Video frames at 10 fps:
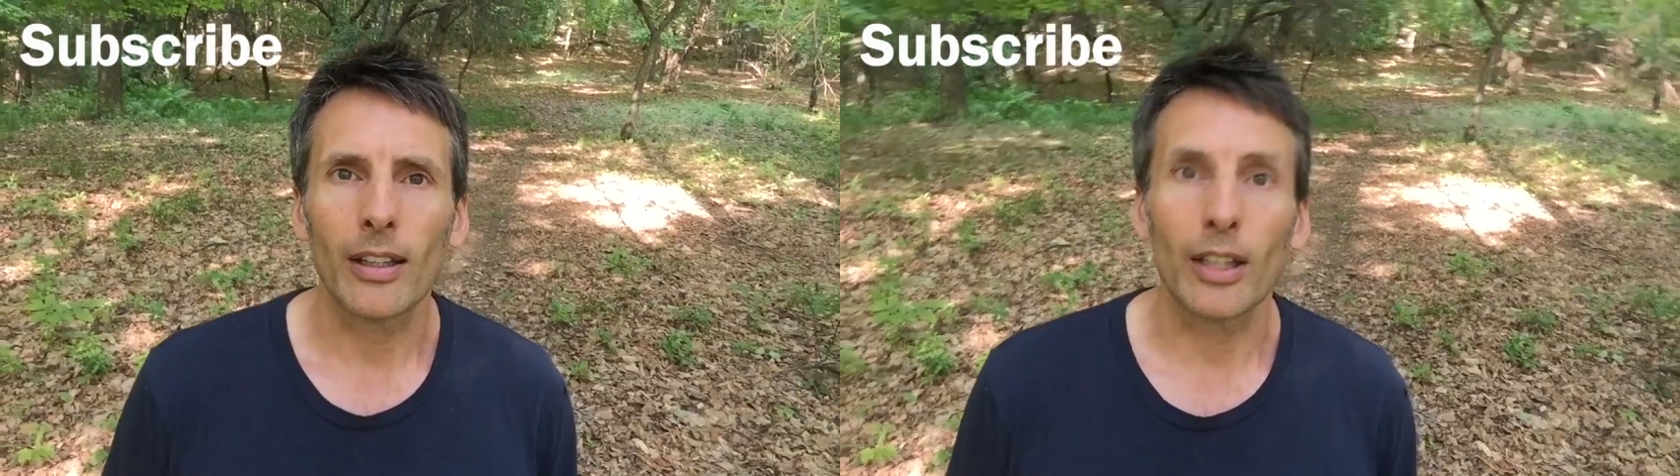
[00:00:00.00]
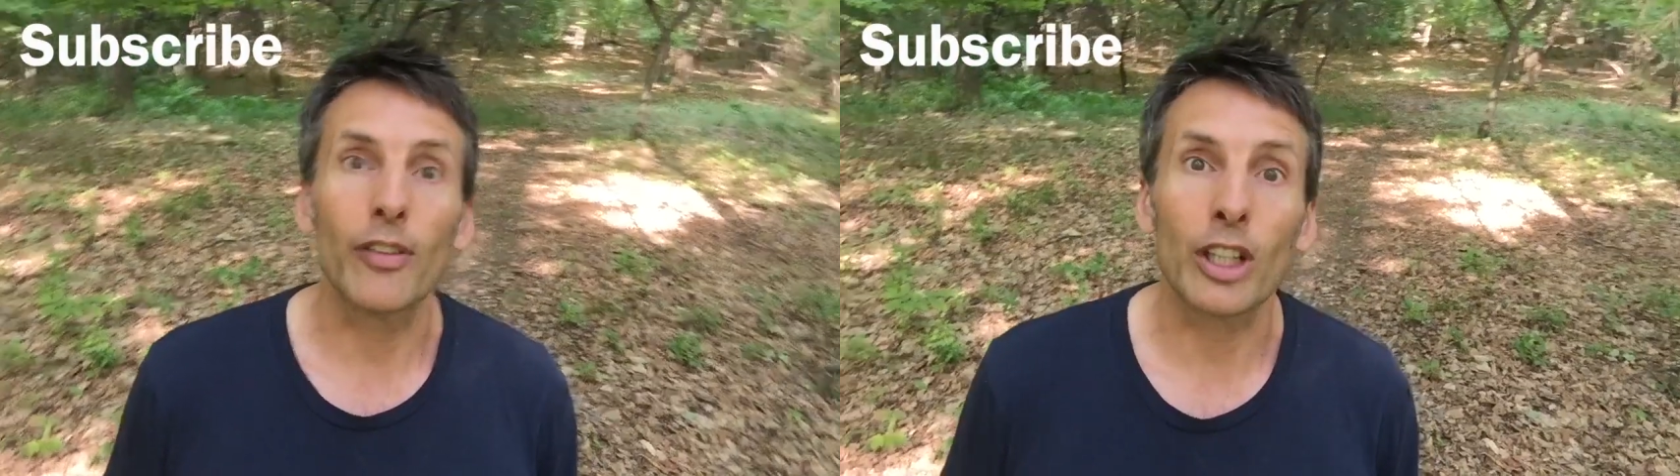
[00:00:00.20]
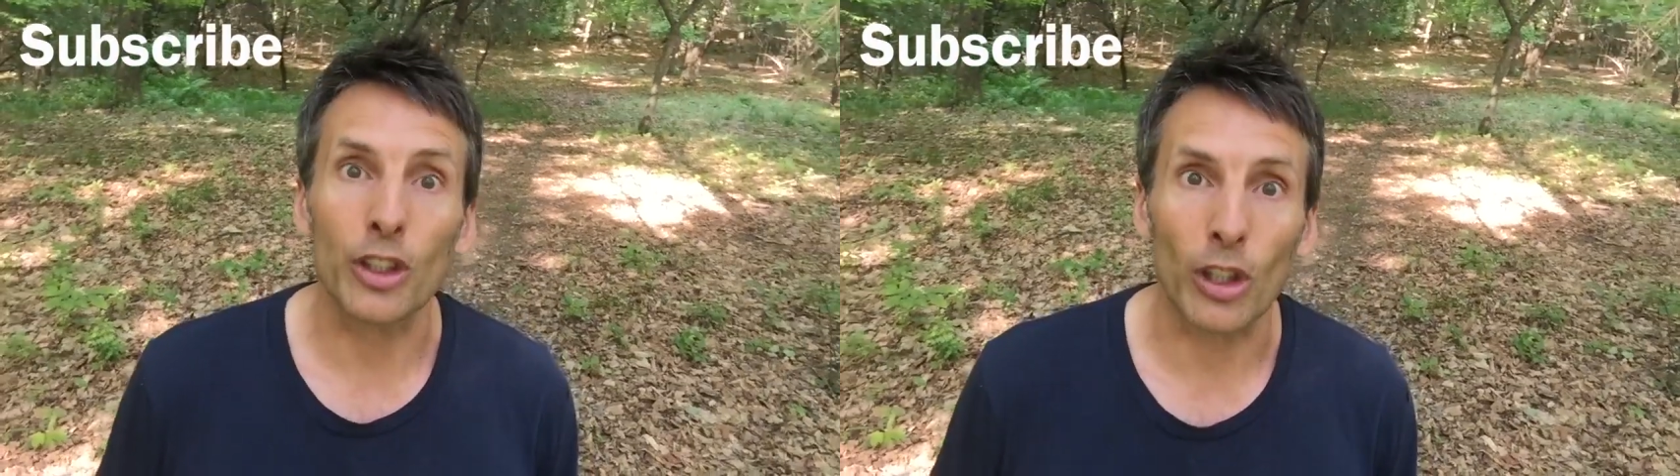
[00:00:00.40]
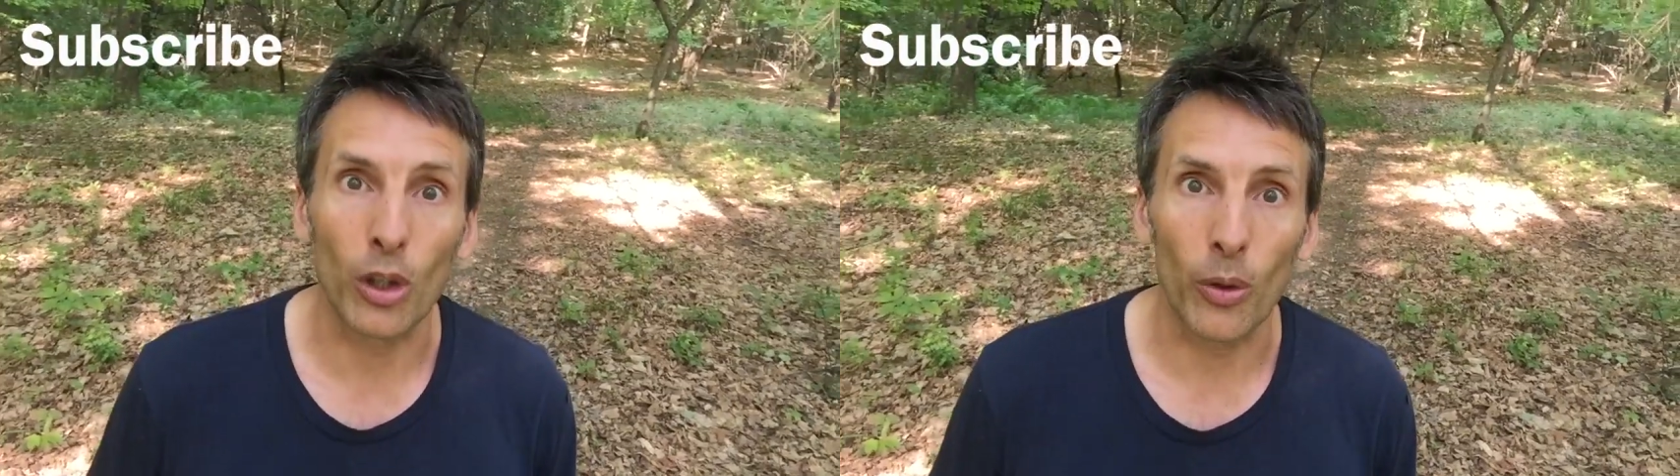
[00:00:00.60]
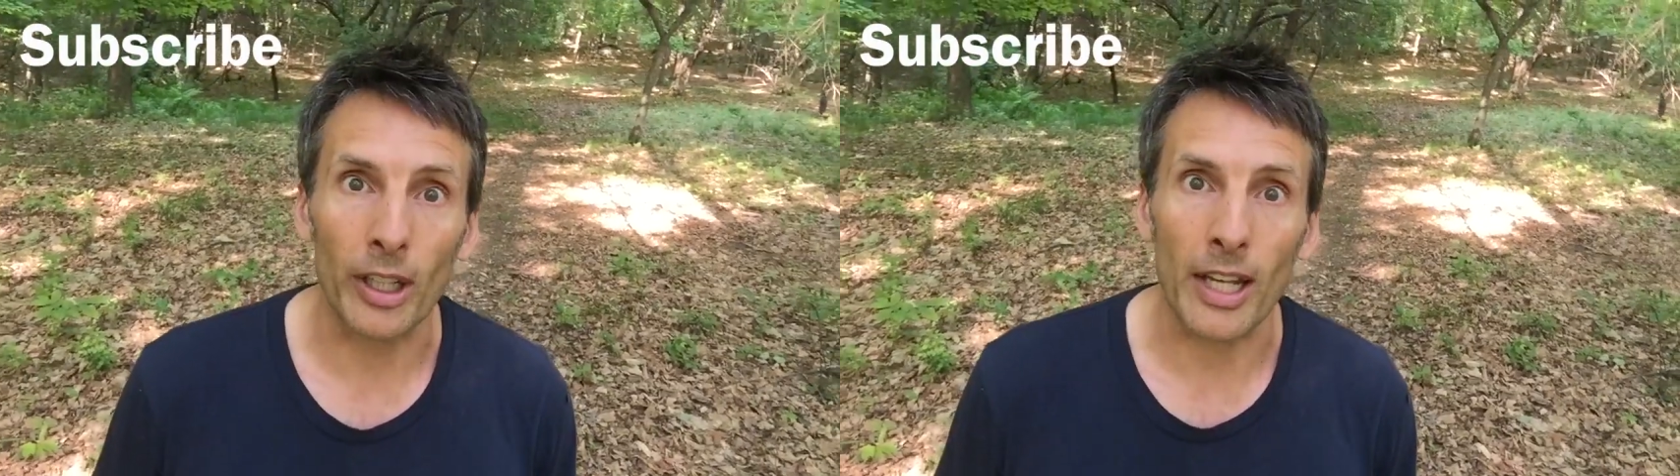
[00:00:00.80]
living in your
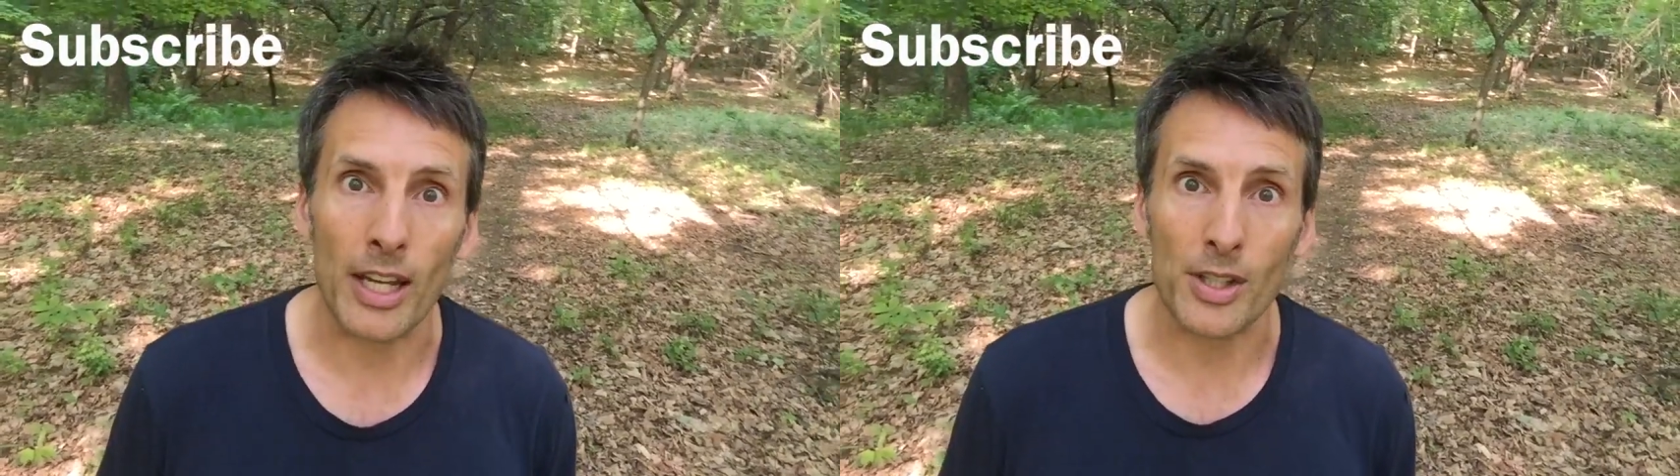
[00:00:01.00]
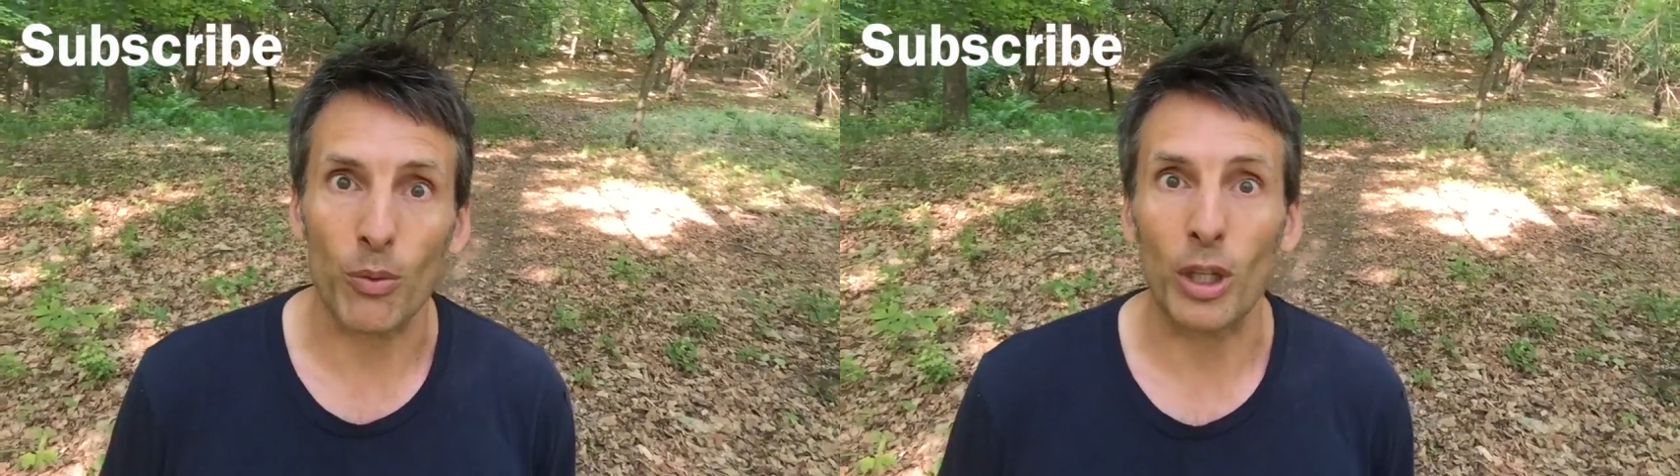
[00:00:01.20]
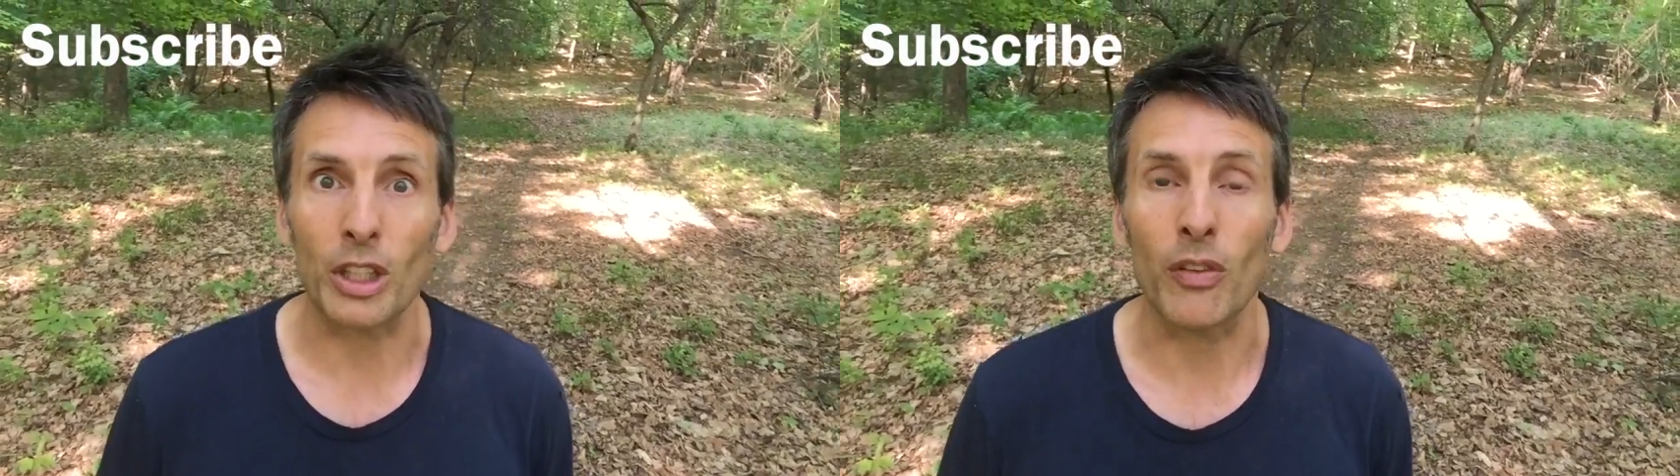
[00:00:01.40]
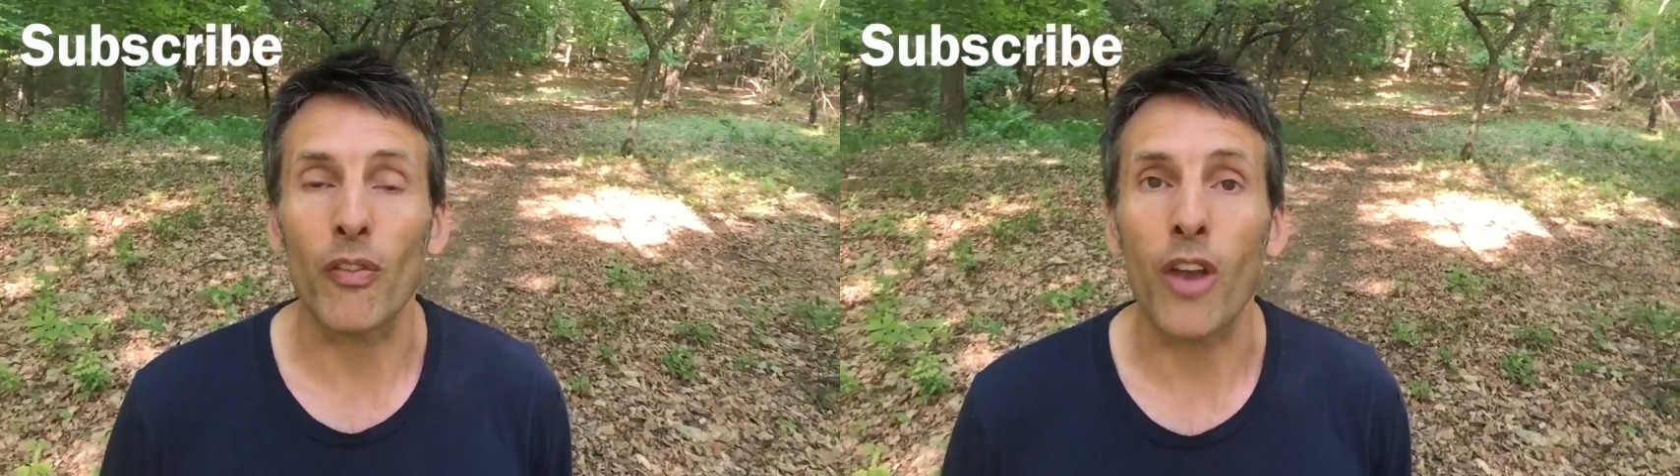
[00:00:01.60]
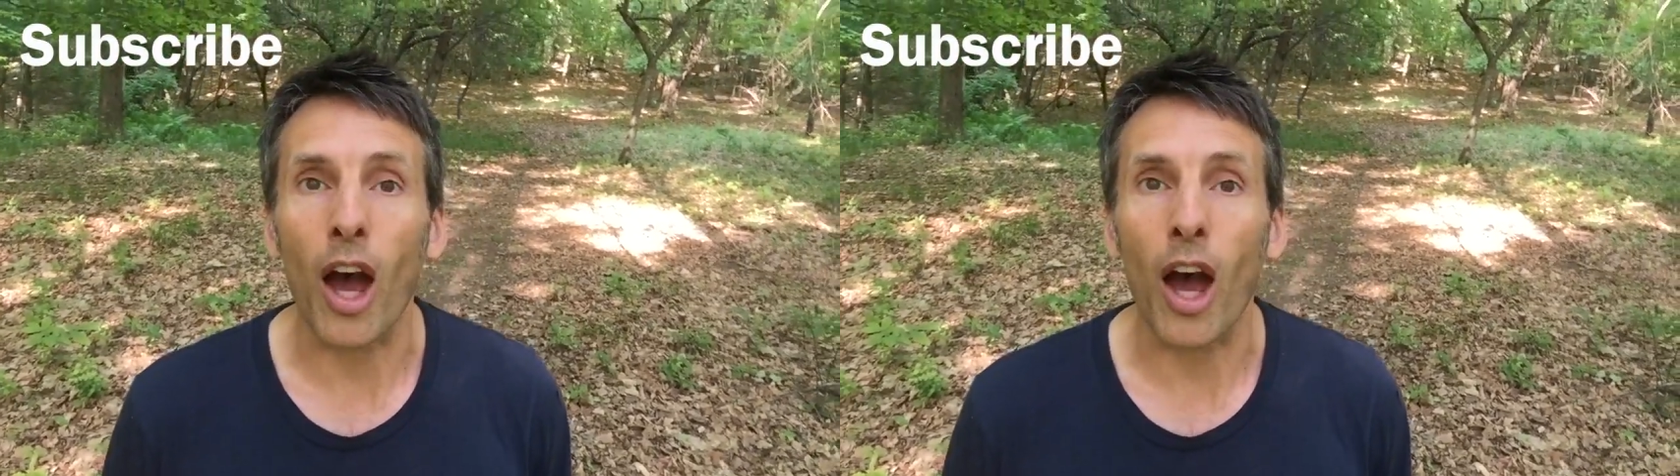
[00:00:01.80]
glory days of what you've